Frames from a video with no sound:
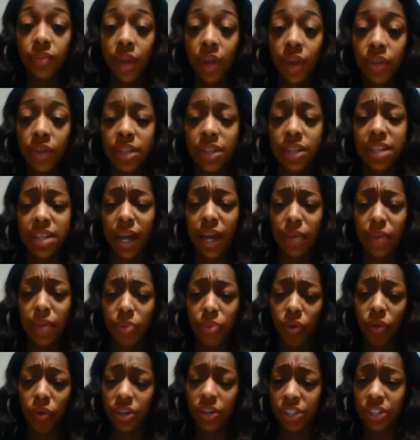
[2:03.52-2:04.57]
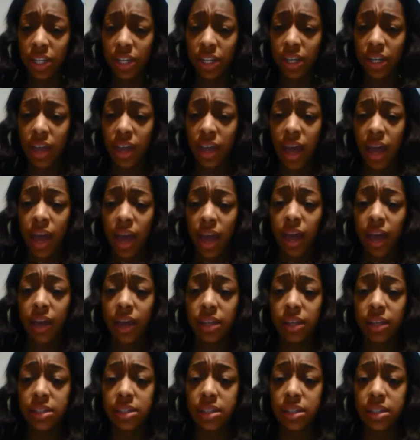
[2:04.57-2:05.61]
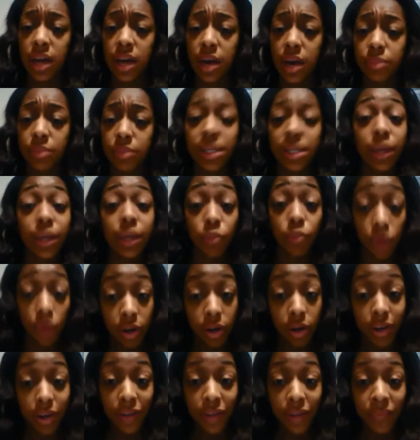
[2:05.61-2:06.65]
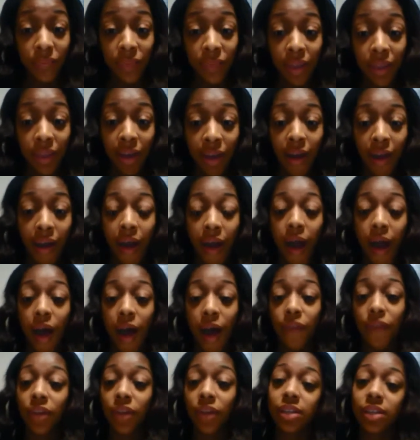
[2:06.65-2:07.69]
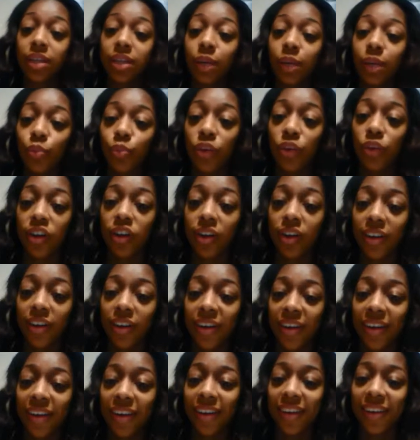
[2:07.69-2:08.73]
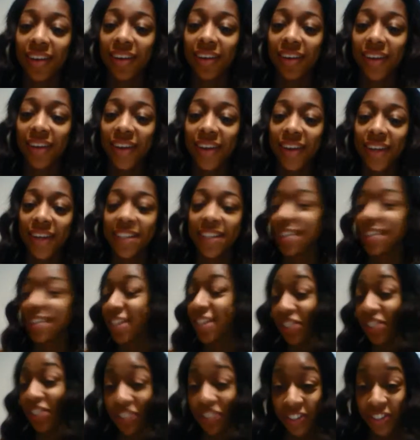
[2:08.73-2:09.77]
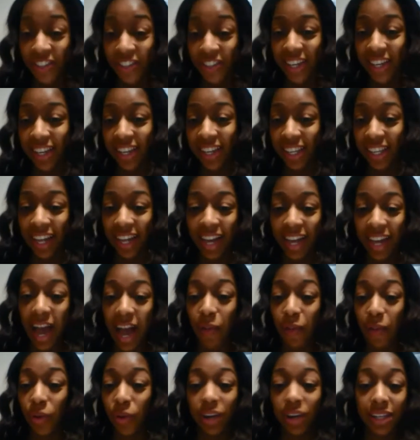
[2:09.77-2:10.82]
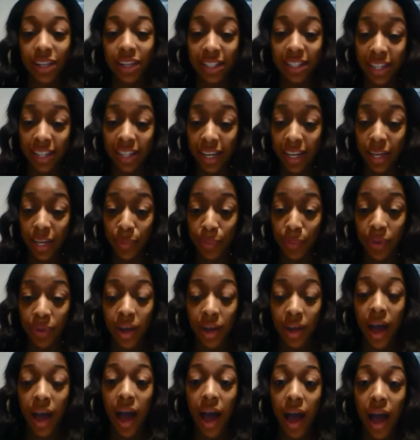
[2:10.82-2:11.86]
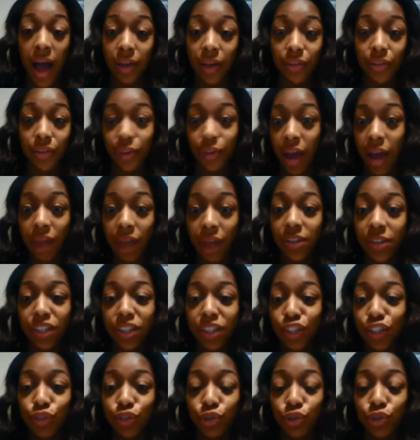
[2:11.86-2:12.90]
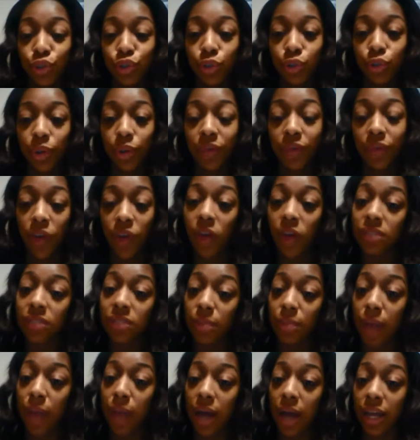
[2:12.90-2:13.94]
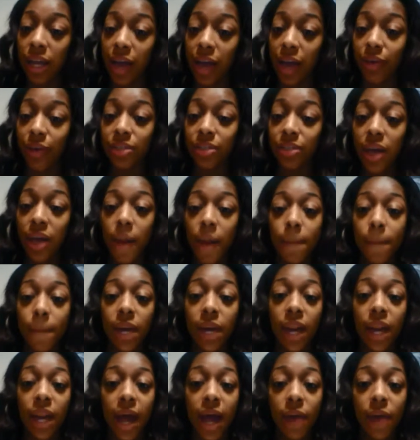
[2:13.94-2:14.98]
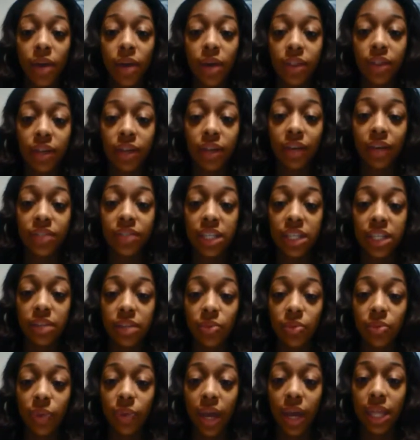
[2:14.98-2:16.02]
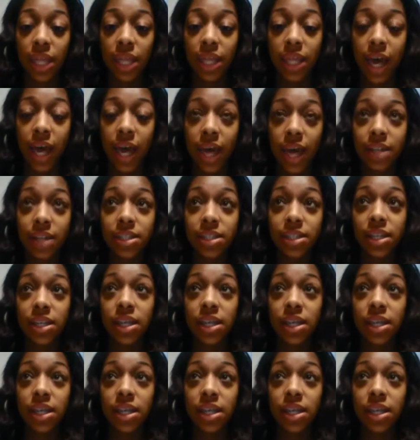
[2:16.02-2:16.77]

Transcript: The second portion is teamwork. I feel like teamwork is essential. Like, I work in a team. Everything that you do involves somebody else. But at Howard, I think I've seen the way that